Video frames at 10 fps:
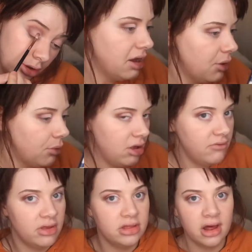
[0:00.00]
Now
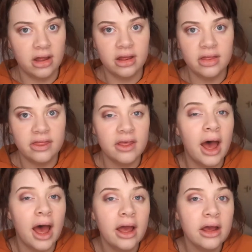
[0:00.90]
I've done
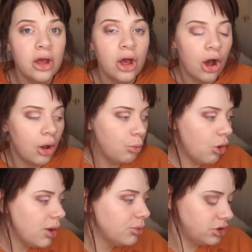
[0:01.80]
that,
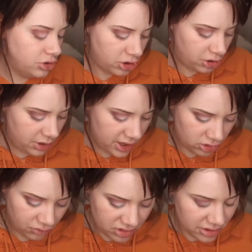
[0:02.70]
what I want to do is,
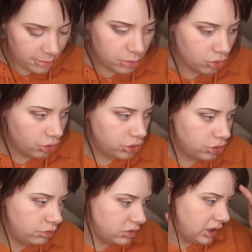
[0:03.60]
obviously I'm not
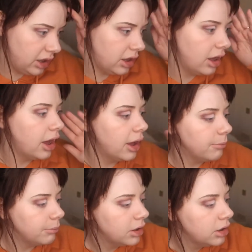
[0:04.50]
using
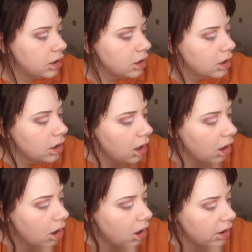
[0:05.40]

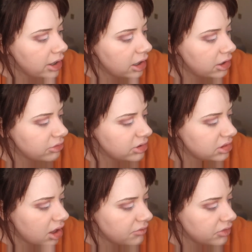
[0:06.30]
eyeliner and
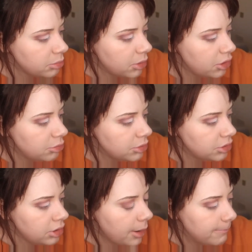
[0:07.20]
stuff at the
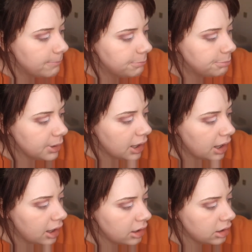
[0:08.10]
moment,
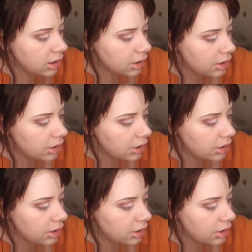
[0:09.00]
but